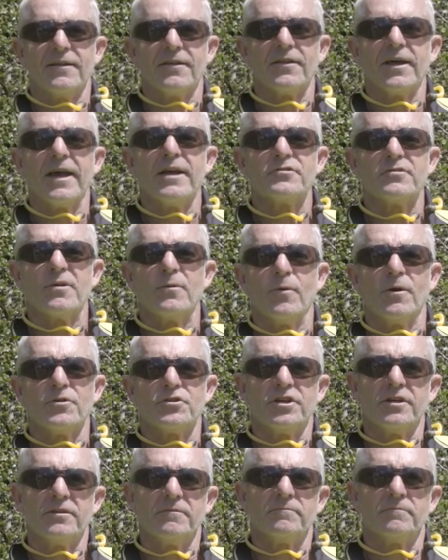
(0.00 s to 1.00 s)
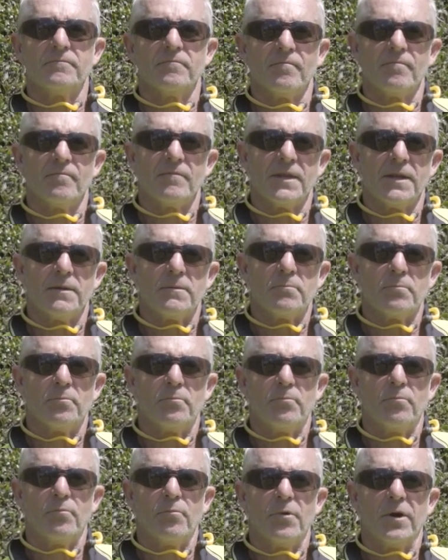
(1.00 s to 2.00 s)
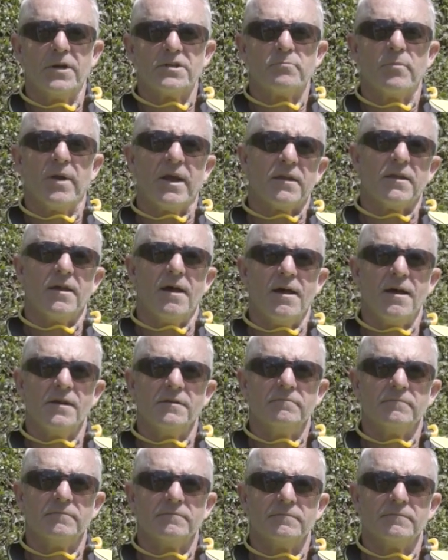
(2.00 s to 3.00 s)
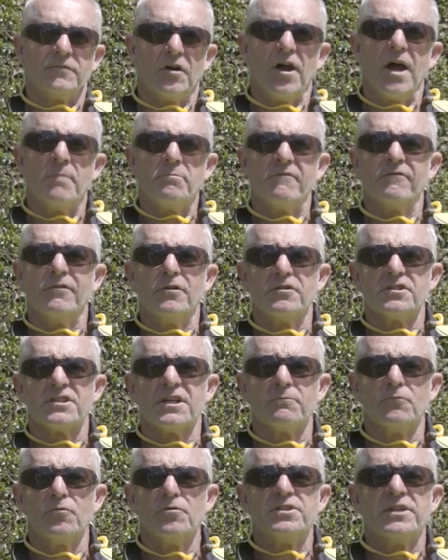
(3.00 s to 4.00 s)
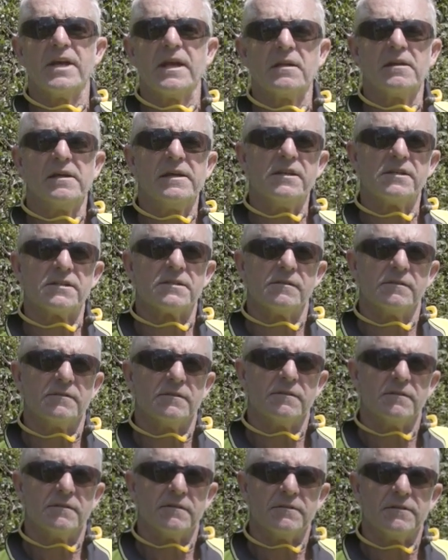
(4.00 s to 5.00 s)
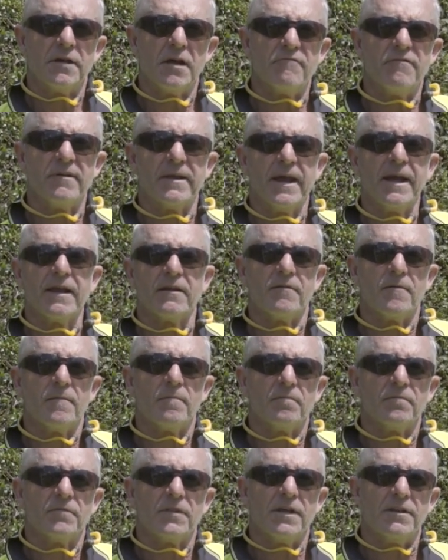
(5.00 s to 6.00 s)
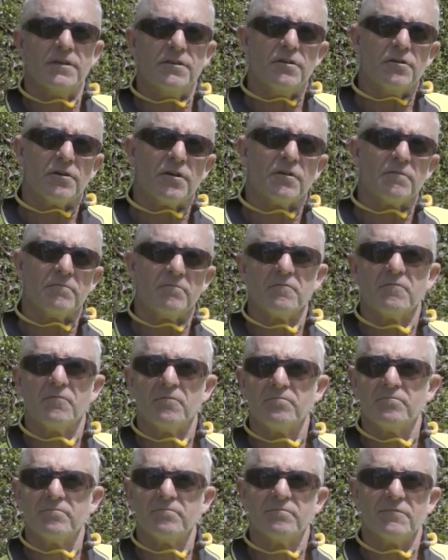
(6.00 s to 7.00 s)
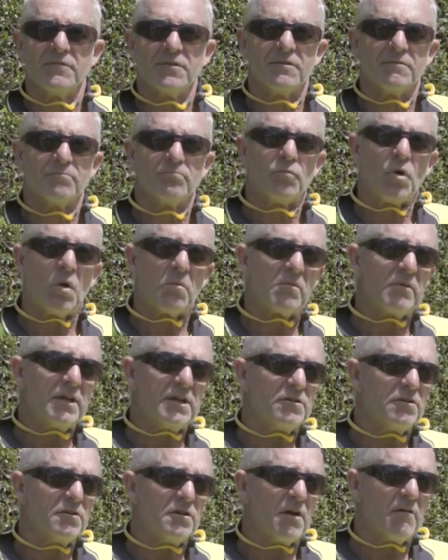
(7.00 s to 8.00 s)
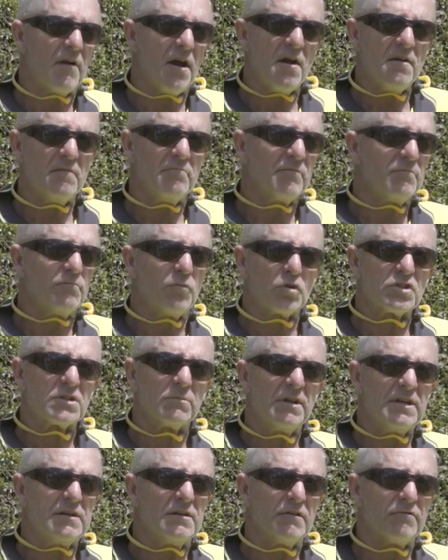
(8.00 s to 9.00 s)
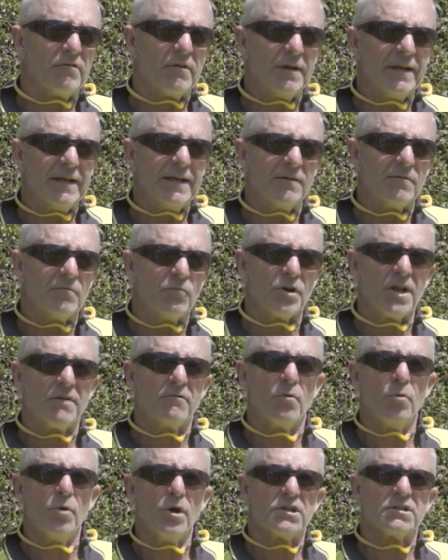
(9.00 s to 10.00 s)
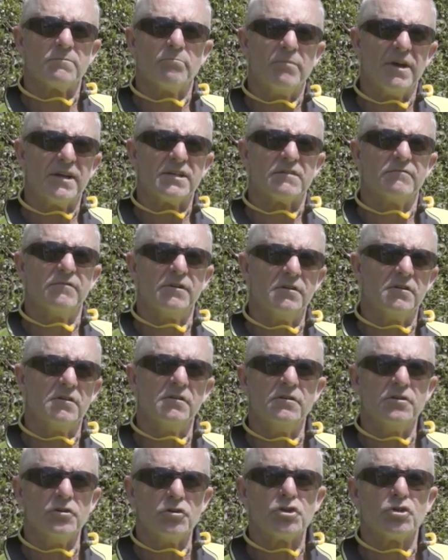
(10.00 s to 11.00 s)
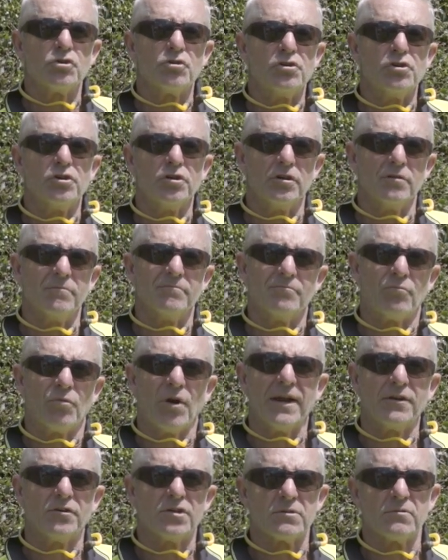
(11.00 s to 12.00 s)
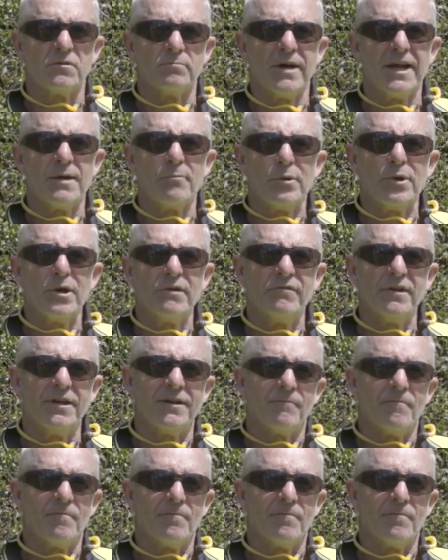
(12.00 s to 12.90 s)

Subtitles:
Thanks for watching Brett's Backyard. I hope you've learned some good techniques. Don't forget that you can probably do your own, possibly differently. Whatever works best for you, you should do. Practice will make perfect.